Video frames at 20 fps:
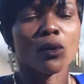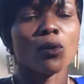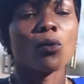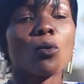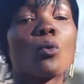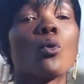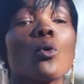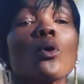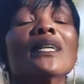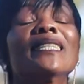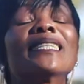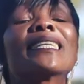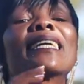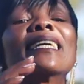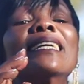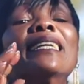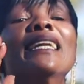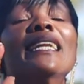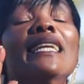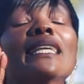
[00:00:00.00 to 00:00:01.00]
God
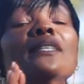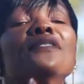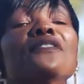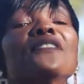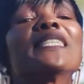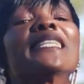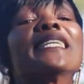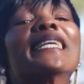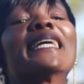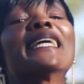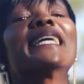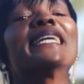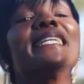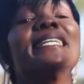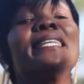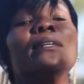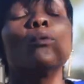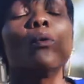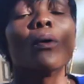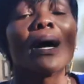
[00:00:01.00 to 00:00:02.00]
can lift
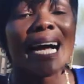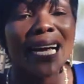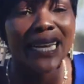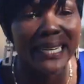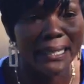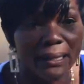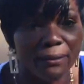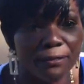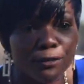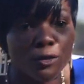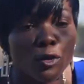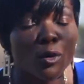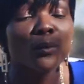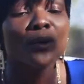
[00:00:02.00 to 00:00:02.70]
anyone from